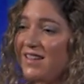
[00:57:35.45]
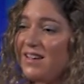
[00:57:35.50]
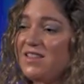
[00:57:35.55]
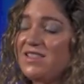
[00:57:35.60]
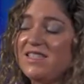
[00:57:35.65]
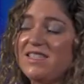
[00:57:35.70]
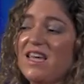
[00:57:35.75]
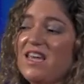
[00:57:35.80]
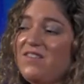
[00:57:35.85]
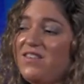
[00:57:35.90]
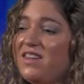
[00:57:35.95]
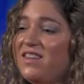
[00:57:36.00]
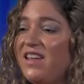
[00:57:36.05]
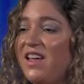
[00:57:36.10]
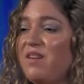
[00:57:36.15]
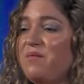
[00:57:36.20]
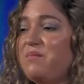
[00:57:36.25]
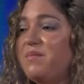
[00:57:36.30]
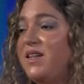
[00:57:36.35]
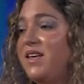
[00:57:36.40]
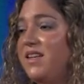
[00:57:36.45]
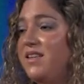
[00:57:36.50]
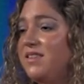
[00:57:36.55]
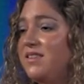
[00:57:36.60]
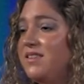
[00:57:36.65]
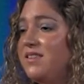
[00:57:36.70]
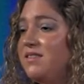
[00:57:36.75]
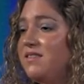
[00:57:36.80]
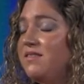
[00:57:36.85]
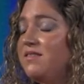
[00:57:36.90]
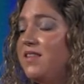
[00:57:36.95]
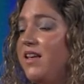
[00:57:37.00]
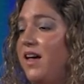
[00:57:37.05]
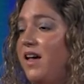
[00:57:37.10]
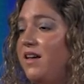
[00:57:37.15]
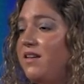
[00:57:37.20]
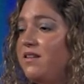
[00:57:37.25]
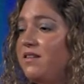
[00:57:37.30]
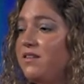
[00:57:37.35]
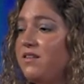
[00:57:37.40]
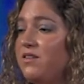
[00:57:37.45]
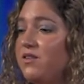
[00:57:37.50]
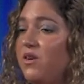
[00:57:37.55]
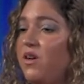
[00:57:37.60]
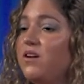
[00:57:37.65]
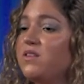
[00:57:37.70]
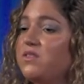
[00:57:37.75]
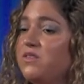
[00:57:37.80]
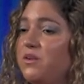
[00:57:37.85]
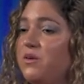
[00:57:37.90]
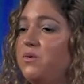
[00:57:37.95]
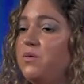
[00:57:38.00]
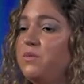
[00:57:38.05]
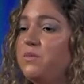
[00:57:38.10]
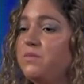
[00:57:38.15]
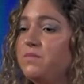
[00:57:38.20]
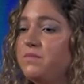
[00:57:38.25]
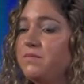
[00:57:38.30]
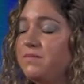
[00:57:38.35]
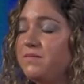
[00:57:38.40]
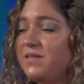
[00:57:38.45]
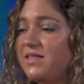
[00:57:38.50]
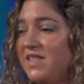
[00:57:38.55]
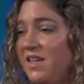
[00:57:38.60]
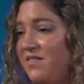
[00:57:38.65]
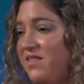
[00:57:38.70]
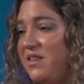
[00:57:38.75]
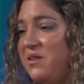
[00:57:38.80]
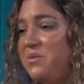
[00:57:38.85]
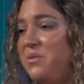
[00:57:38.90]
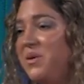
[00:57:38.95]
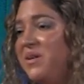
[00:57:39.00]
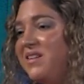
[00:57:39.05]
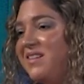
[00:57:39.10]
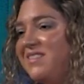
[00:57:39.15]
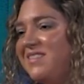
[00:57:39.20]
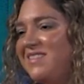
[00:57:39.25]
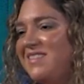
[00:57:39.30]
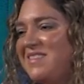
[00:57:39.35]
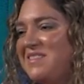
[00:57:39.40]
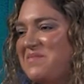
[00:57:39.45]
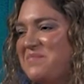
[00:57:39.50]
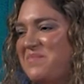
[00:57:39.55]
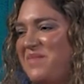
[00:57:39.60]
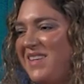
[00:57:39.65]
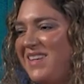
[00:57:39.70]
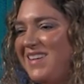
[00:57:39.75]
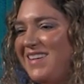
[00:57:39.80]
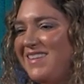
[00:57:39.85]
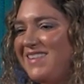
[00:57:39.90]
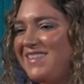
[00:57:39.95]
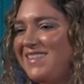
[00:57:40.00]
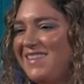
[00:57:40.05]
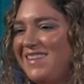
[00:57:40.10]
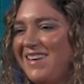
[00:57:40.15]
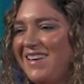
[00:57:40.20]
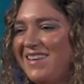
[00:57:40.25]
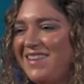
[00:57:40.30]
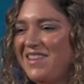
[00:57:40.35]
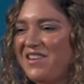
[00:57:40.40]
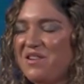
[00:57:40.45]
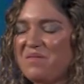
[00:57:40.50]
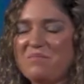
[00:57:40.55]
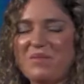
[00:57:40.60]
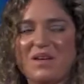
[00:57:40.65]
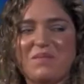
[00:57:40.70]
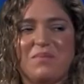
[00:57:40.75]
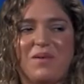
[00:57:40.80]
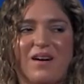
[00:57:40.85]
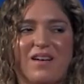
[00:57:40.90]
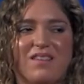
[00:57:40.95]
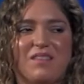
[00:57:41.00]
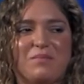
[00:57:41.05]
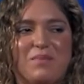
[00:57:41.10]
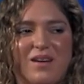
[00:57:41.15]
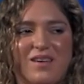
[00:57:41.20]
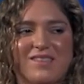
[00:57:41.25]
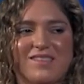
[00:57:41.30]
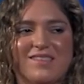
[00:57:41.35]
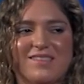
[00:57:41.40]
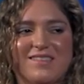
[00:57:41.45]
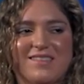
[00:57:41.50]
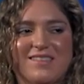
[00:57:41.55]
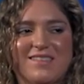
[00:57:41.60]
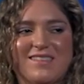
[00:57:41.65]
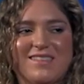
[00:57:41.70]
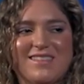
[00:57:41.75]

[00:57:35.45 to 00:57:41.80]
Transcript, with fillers: saving them means that you're also saving the world, because they're a big part of the puzzle.